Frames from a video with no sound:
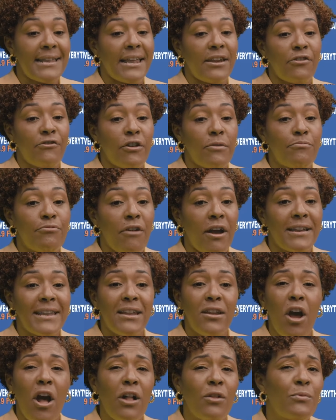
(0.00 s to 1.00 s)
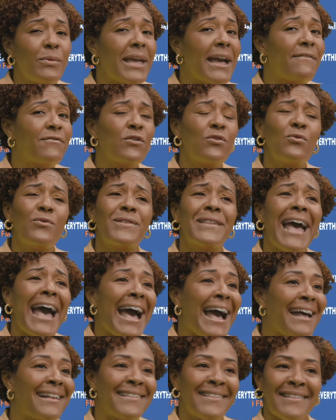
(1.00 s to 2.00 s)
that are abroad, that all we have to do is
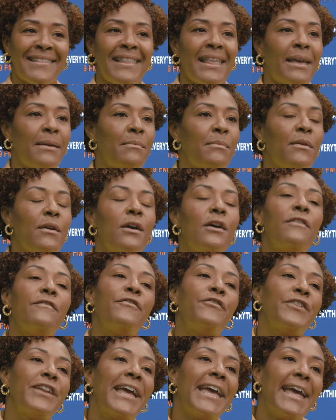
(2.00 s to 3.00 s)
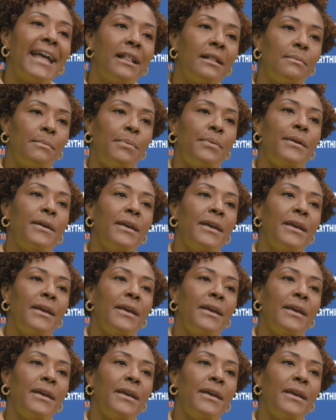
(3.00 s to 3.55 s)
ask them for the help.